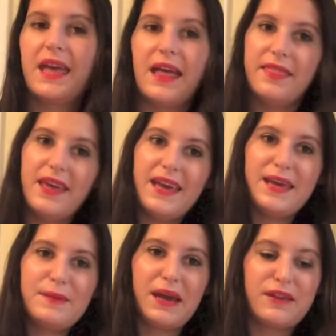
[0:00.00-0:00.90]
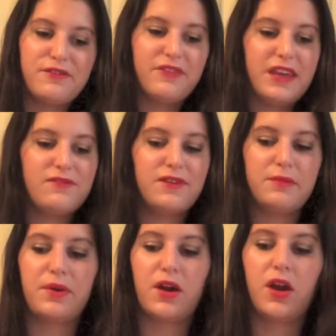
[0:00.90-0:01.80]
And then my
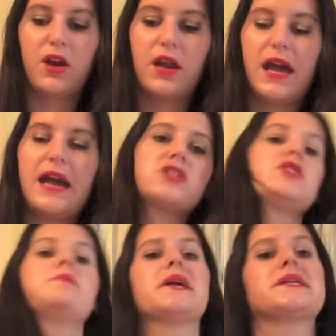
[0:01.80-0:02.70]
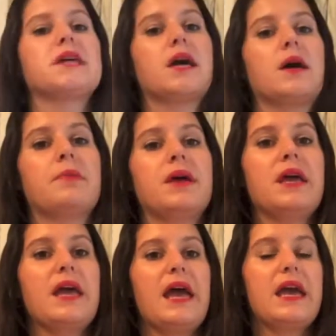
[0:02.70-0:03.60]
favorite part, I actually picked up
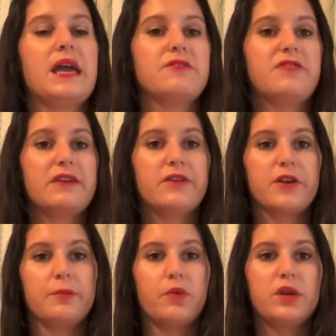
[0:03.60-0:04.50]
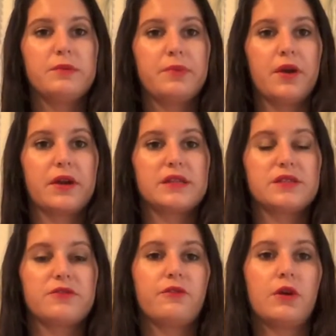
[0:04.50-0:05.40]
a 500 point perk at
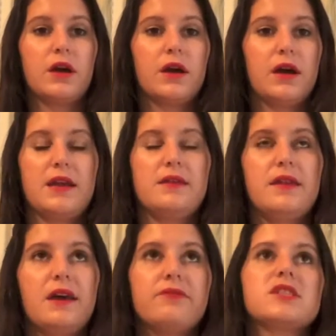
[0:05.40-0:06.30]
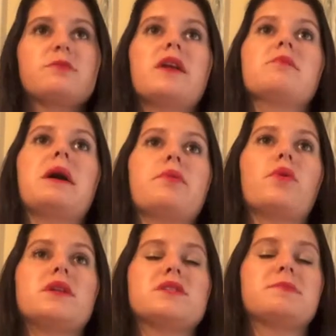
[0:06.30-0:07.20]
Sephora. I never spend my
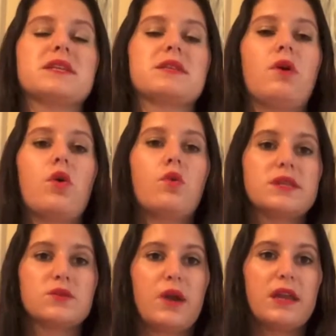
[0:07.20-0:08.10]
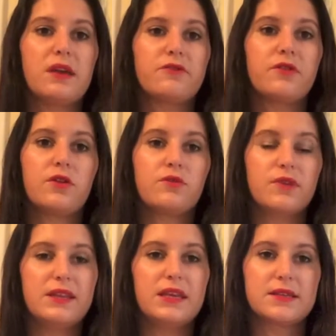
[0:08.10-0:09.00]
points because I'm always waiting for a
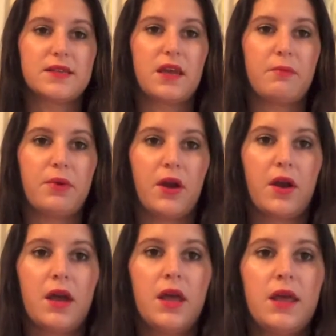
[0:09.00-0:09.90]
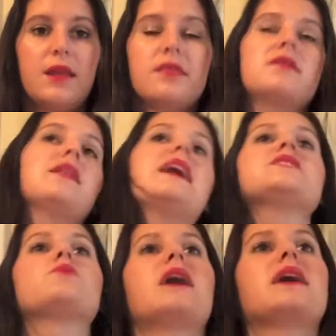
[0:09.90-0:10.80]
really exciting perk. The
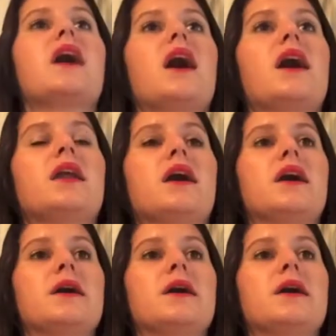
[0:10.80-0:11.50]
last one I got